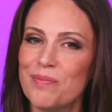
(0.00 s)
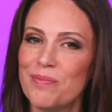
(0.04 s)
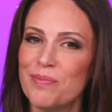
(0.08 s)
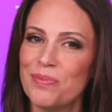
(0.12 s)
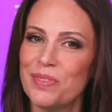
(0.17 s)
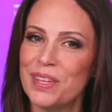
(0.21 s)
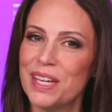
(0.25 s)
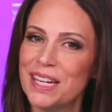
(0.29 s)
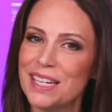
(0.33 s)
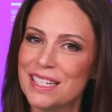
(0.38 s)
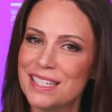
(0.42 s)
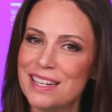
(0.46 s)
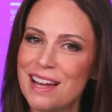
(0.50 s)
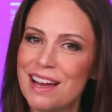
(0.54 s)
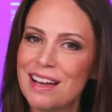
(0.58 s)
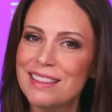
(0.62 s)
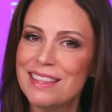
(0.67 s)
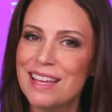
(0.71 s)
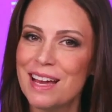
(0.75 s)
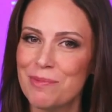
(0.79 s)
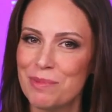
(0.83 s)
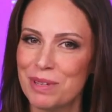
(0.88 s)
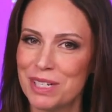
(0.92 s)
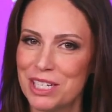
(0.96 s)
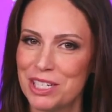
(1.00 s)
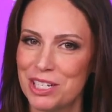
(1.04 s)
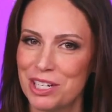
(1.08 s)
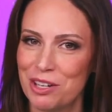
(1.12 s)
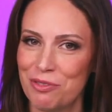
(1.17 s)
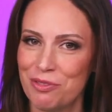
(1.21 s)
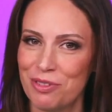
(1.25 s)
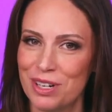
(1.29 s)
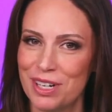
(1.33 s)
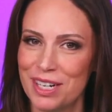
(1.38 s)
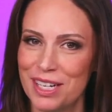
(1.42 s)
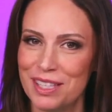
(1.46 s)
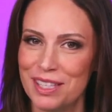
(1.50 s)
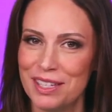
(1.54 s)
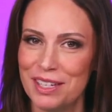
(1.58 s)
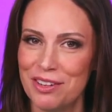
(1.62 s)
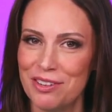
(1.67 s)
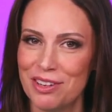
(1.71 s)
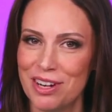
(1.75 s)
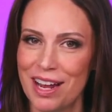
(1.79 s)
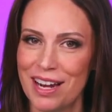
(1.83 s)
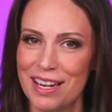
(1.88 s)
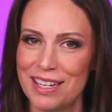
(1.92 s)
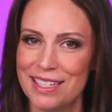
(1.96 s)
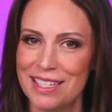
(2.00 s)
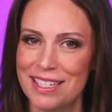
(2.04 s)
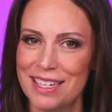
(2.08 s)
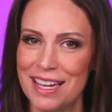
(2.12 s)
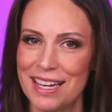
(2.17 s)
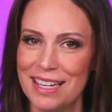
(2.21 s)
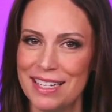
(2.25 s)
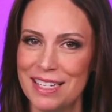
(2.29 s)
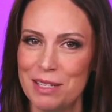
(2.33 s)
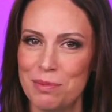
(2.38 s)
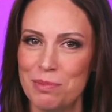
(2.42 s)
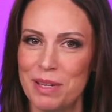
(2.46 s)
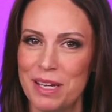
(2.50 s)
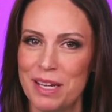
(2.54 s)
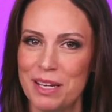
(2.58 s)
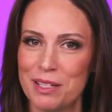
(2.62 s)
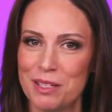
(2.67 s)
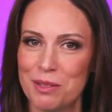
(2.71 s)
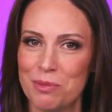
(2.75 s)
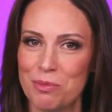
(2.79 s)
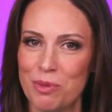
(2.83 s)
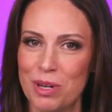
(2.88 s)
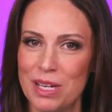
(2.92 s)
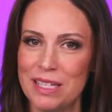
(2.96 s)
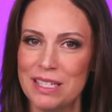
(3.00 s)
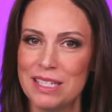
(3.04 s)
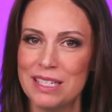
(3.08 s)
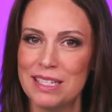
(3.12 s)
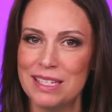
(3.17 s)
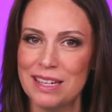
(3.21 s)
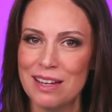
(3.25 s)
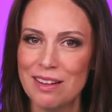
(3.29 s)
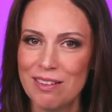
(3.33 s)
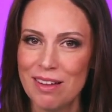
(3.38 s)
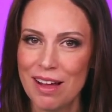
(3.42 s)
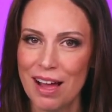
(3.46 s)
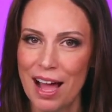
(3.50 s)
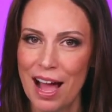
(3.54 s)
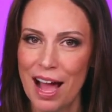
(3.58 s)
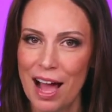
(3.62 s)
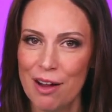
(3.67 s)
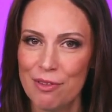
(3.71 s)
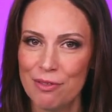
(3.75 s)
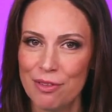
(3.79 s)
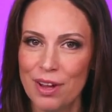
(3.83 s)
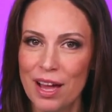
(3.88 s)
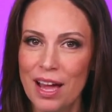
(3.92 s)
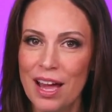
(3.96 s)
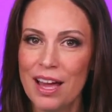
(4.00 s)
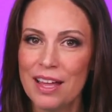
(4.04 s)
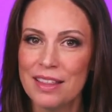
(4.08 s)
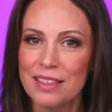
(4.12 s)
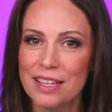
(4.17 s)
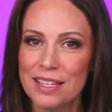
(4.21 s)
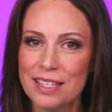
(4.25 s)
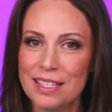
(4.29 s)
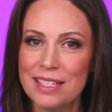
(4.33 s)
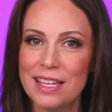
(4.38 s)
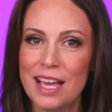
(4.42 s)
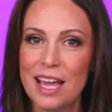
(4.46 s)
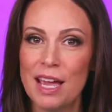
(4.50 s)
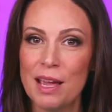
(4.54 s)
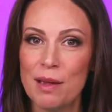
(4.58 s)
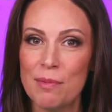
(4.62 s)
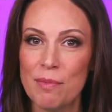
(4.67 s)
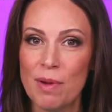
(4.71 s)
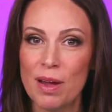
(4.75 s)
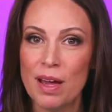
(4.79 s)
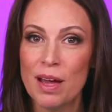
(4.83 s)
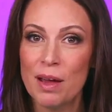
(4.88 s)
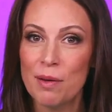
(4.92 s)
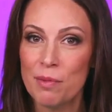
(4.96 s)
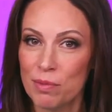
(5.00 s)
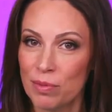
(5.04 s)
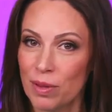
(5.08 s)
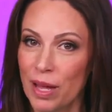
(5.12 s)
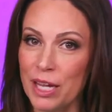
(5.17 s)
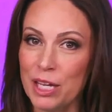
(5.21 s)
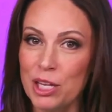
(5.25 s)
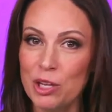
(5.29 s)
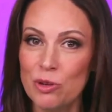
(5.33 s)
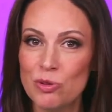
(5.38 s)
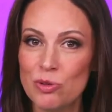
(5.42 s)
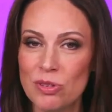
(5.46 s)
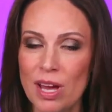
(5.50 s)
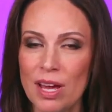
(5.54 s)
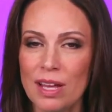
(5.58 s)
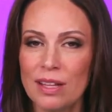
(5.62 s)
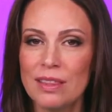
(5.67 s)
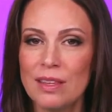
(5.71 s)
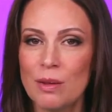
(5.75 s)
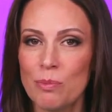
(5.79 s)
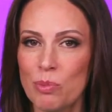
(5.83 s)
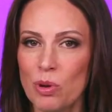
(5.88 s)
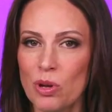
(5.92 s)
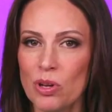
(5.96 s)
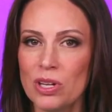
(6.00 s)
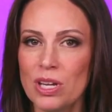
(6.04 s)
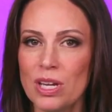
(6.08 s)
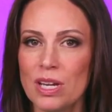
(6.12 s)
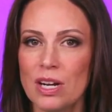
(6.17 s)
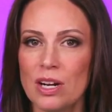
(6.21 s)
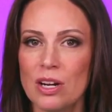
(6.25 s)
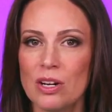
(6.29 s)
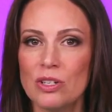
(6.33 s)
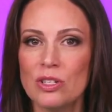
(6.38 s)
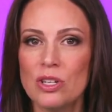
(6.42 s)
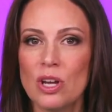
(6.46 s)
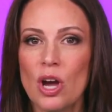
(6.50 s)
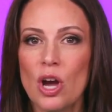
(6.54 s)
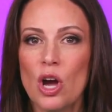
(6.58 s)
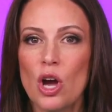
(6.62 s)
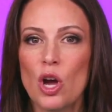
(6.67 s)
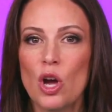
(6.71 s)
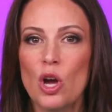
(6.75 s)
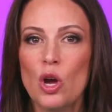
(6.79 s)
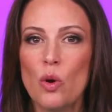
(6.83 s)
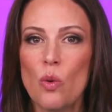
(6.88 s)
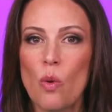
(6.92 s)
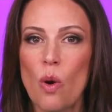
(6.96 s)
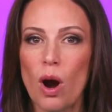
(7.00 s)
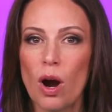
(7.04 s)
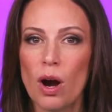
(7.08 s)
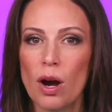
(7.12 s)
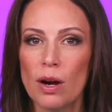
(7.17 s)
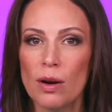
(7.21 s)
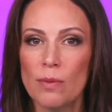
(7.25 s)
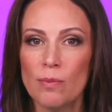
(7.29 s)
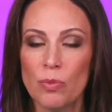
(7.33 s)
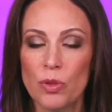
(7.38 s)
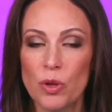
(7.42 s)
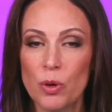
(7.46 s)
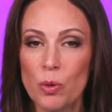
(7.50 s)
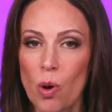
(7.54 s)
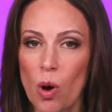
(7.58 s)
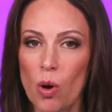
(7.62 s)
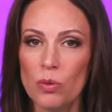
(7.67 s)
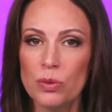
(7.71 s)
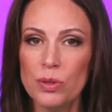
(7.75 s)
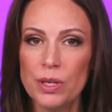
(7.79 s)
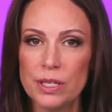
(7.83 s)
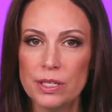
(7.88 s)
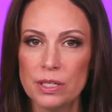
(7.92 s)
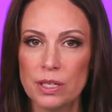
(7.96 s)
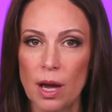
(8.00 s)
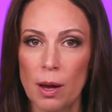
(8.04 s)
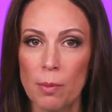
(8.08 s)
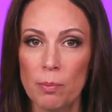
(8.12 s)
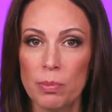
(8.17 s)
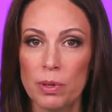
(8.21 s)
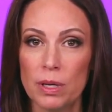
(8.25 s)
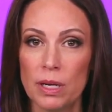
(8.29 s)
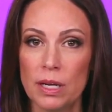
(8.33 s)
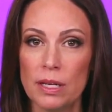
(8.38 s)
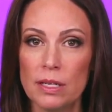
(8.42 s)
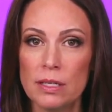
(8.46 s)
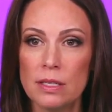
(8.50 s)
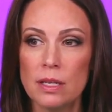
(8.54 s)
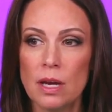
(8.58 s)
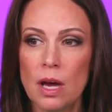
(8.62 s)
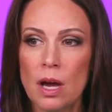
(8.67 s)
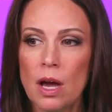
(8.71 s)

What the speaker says: it is not that much different in the United States, because we still have the same, like you said, the billionaires who own these companies.